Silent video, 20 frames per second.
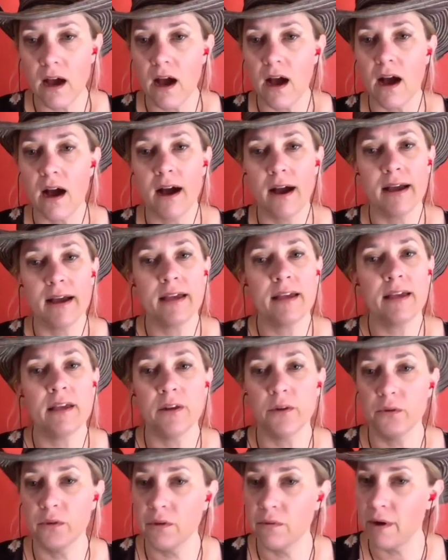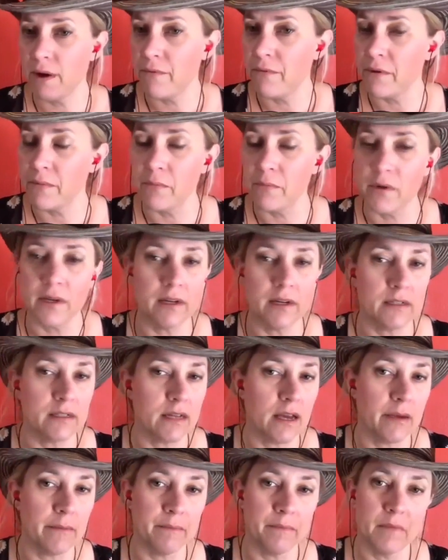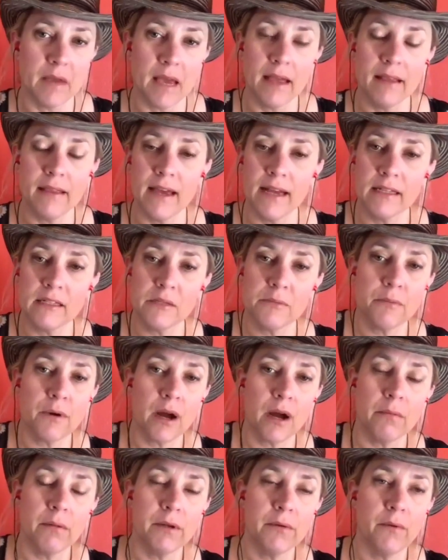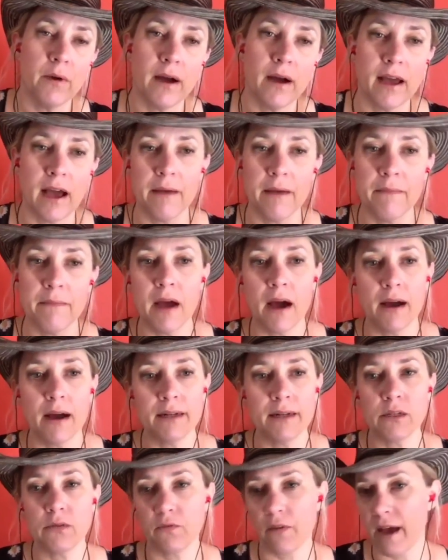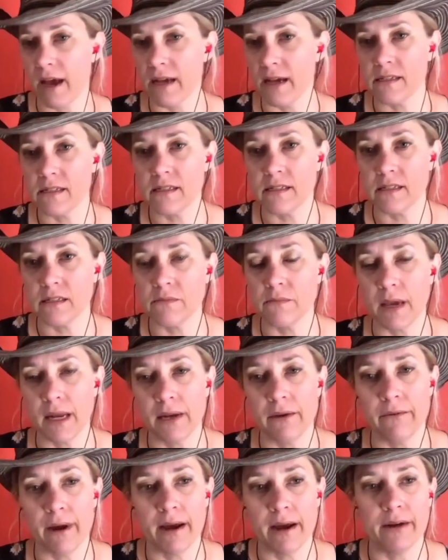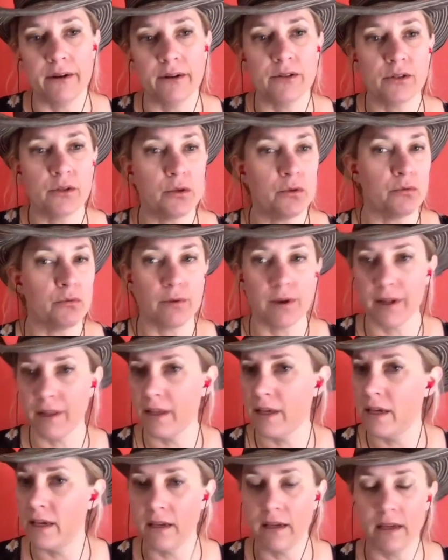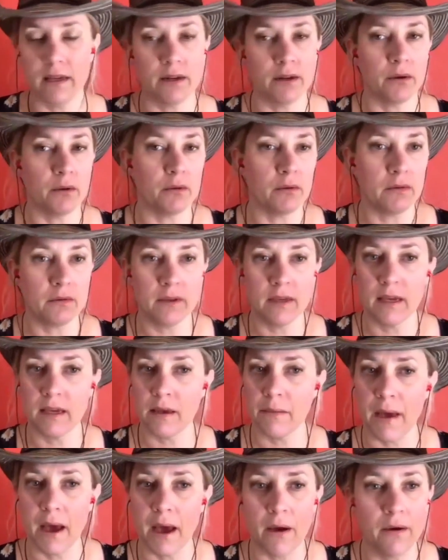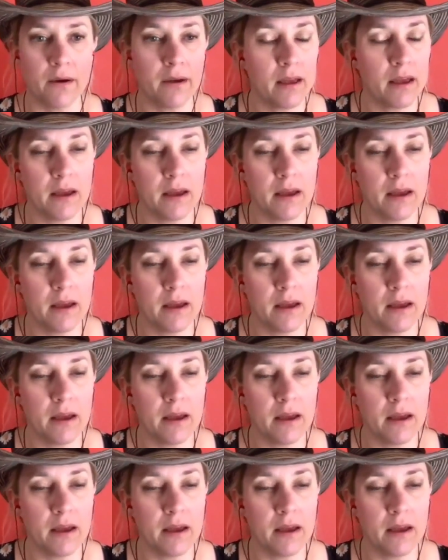I can only write one book at a time. And that's probably why I'm not as fast as many writers who really, kick them out.